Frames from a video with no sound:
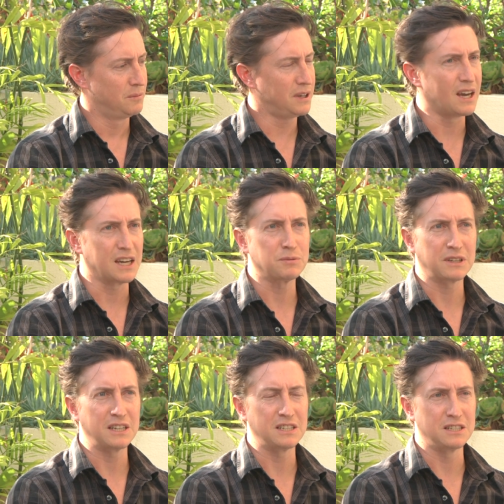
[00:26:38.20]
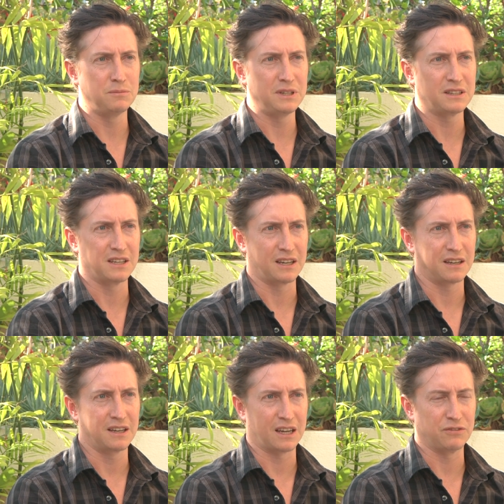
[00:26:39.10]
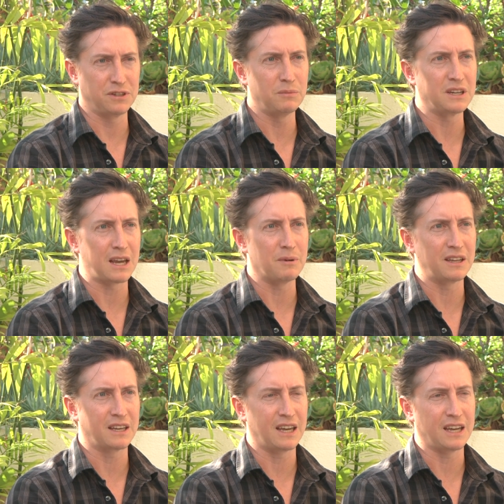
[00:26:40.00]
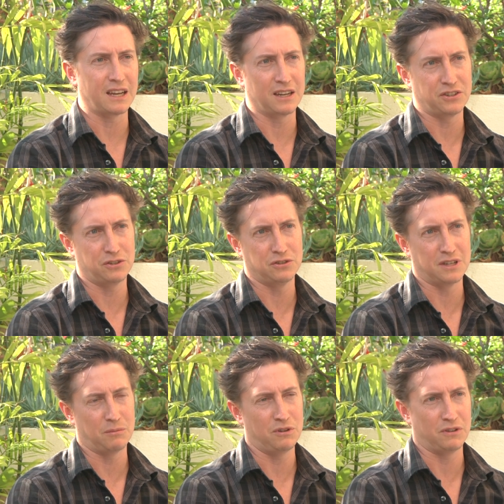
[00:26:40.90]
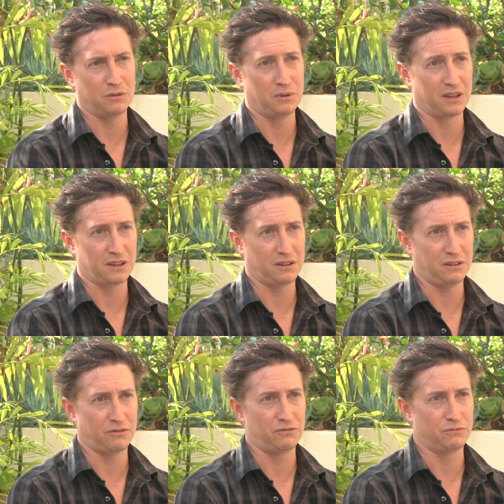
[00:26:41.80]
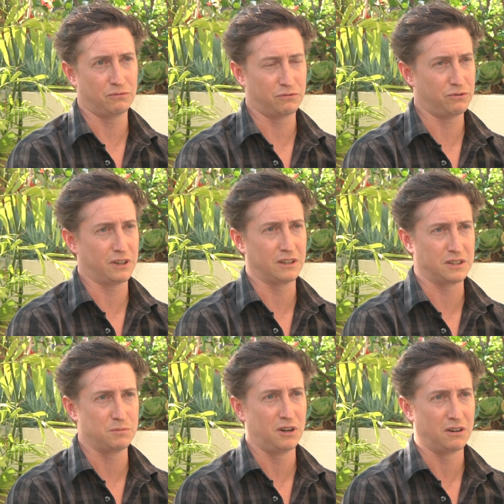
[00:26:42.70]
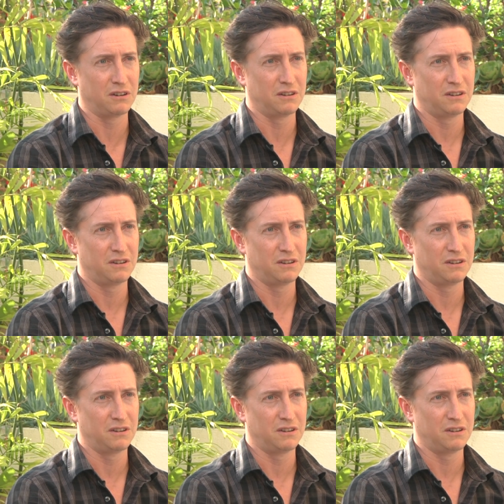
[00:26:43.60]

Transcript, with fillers: But yeah, expectation is a big thing. Like if somebody came out of the gate and showed you that movie, you'd be like, you're freaking smart,